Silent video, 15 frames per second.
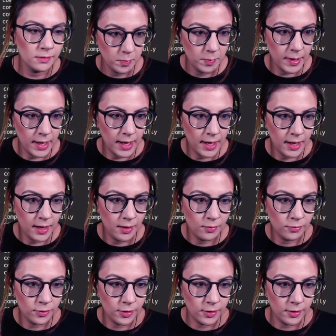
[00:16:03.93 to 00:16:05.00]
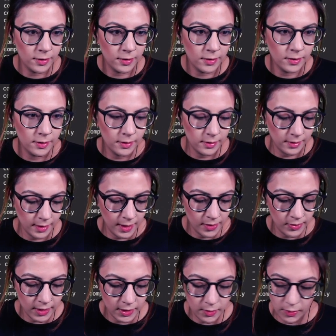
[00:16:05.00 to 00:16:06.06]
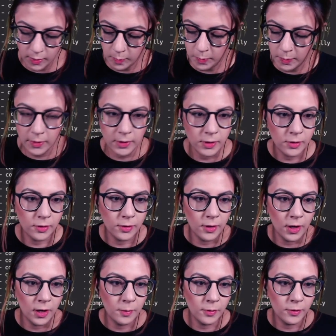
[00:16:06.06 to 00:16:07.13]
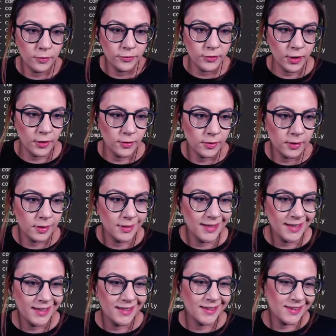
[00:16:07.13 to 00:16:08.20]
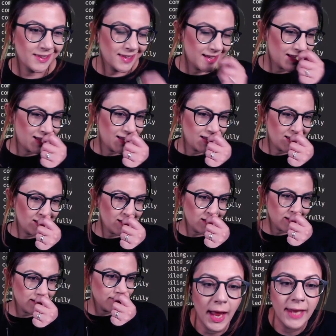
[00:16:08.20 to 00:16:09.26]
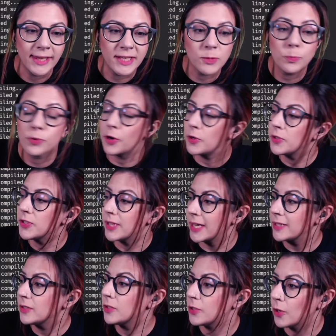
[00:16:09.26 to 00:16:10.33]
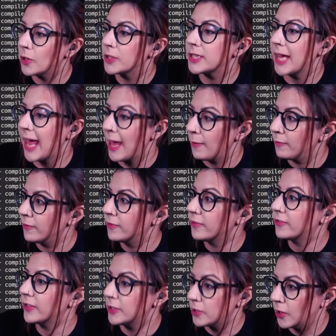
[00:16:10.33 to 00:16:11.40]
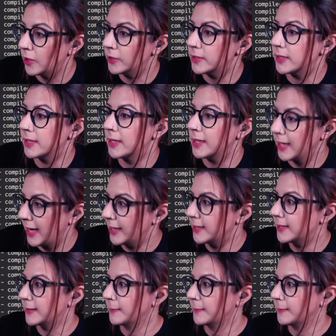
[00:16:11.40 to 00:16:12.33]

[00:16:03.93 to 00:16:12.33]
bearer, and then you can put your OAuth token in there. And it's process.env that.